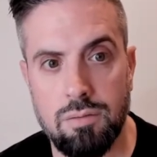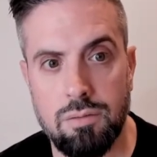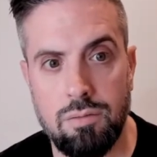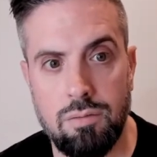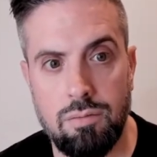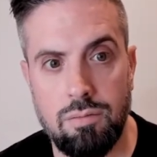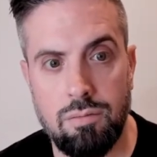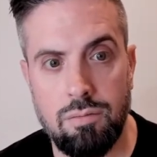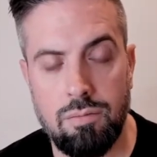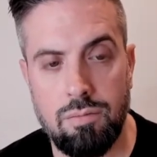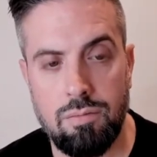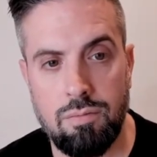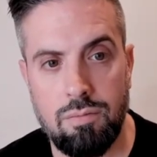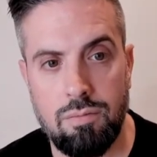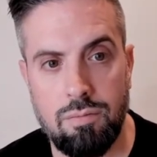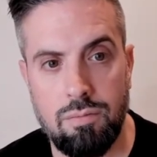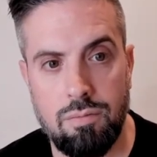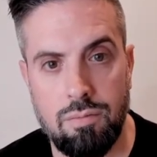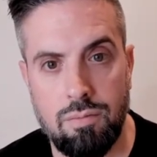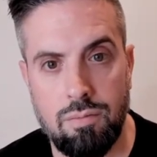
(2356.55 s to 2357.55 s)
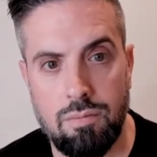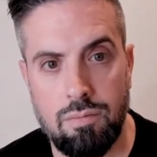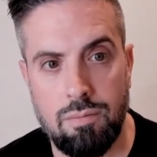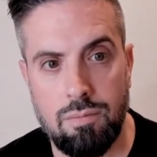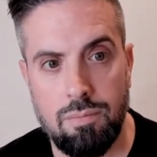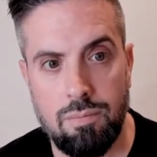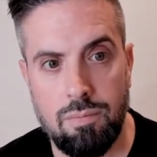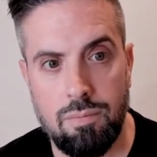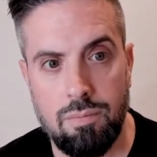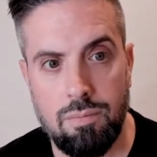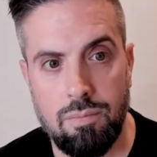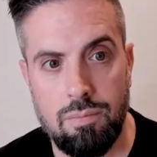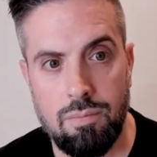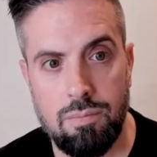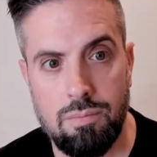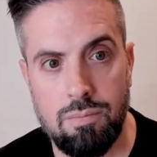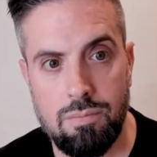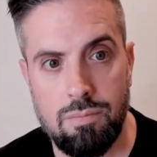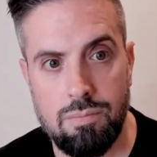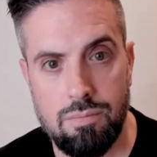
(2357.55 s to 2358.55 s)

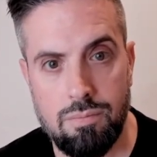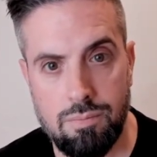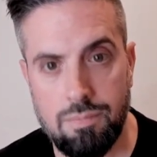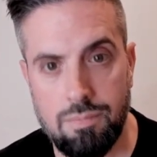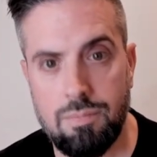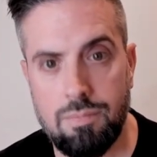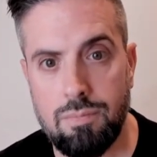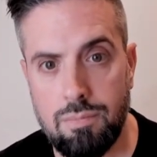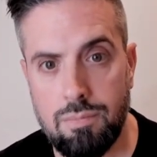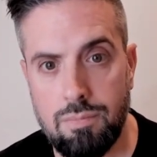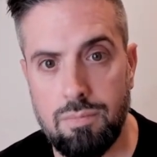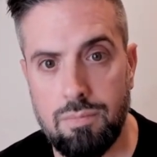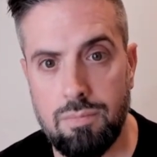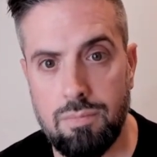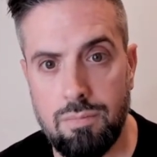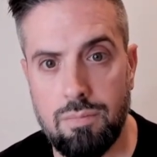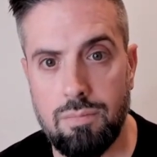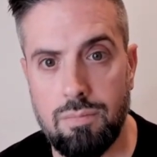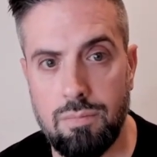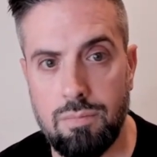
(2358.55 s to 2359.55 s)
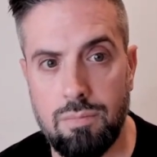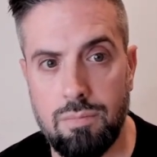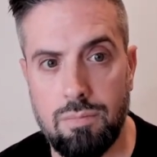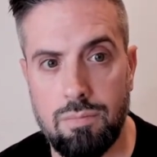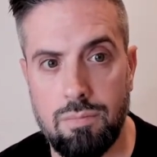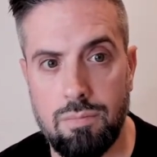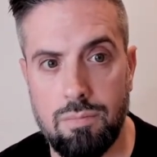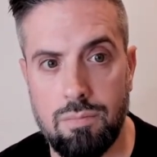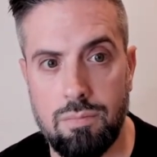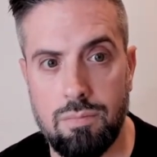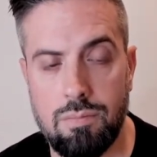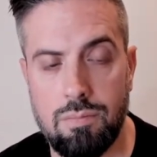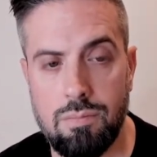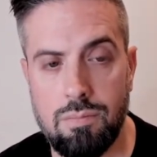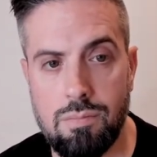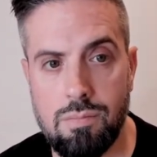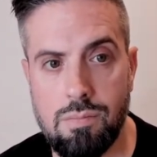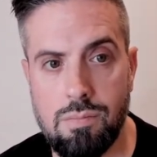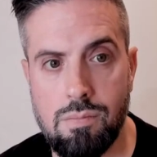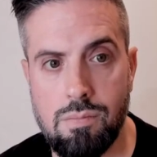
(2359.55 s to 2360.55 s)

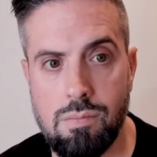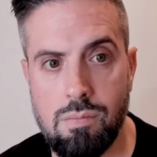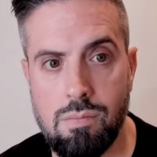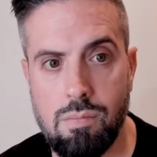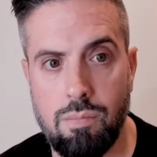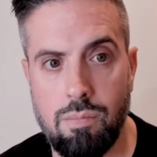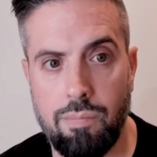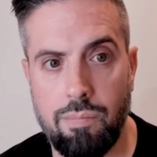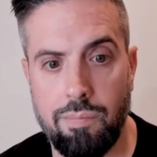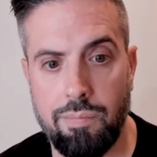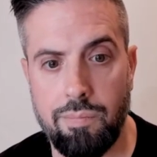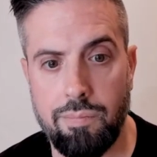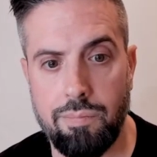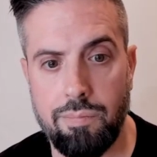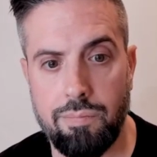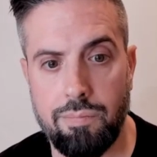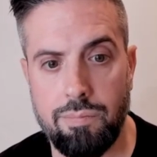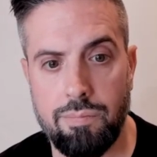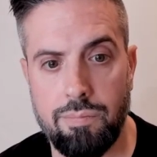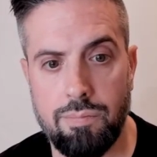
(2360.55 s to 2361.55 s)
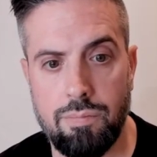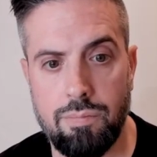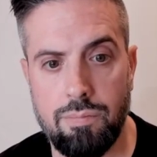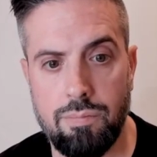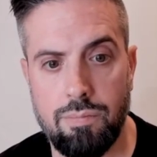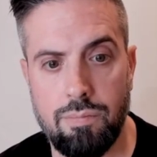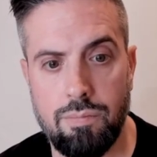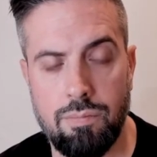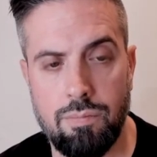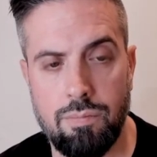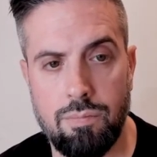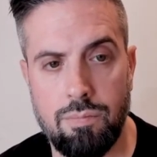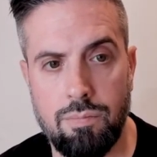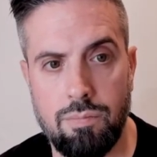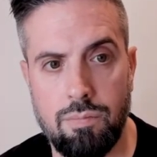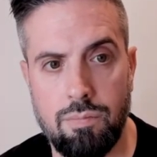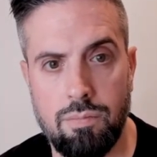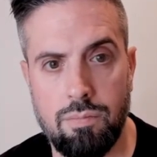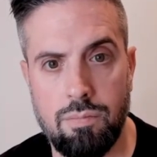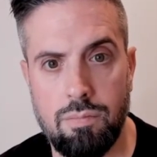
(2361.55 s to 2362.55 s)

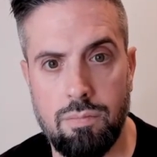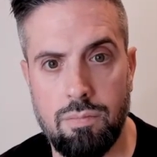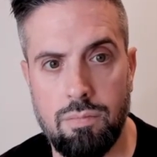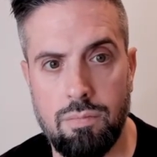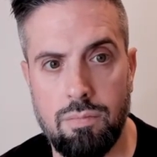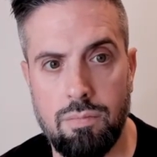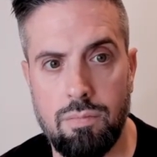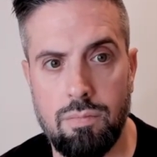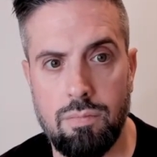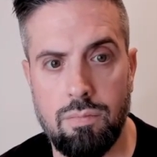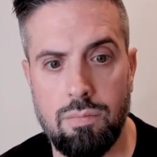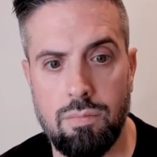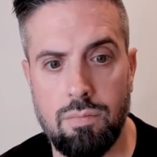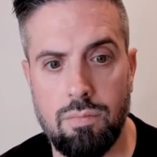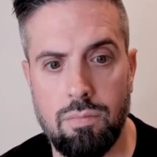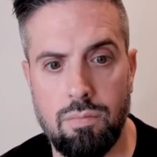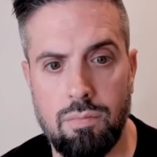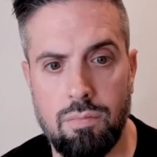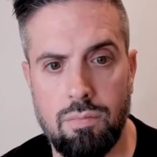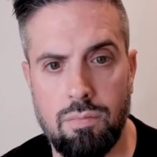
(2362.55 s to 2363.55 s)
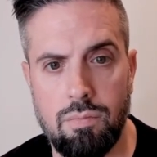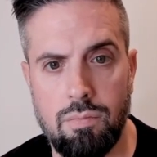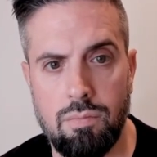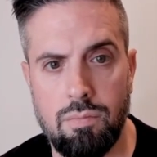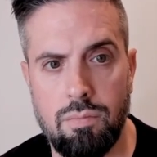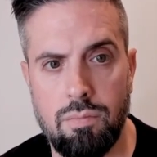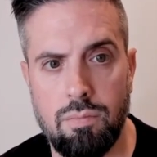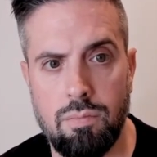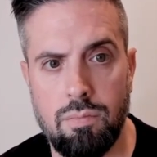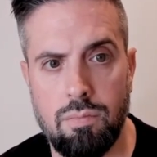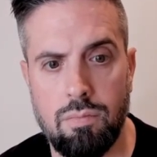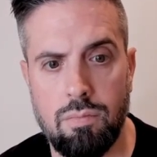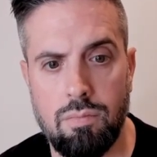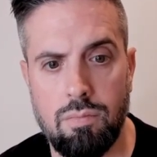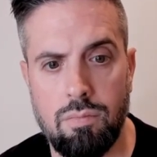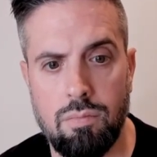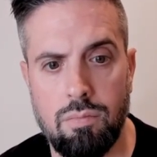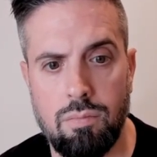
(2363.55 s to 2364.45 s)
The person shown says nothing.